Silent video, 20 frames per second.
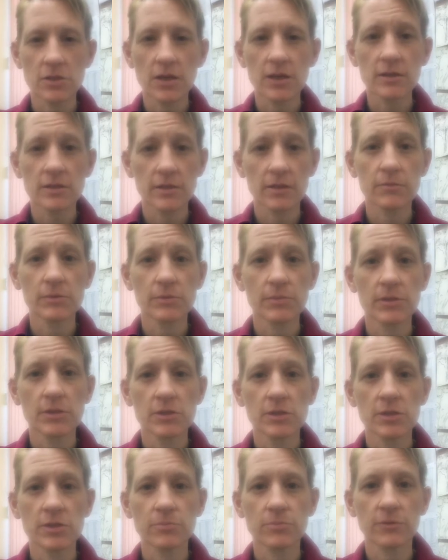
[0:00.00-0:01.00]
and some
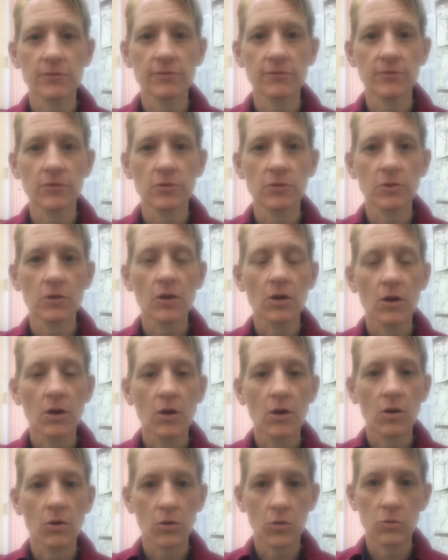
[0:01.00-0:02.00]
species prefer
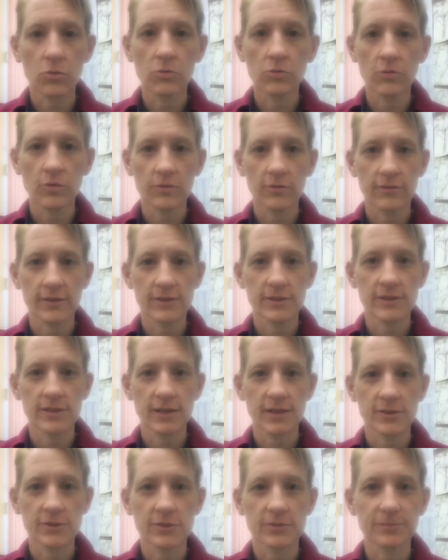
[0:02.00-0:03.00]
old-growth
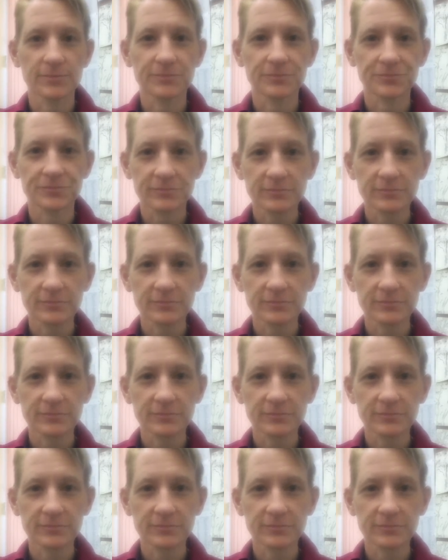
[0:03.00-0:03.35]
vegetation.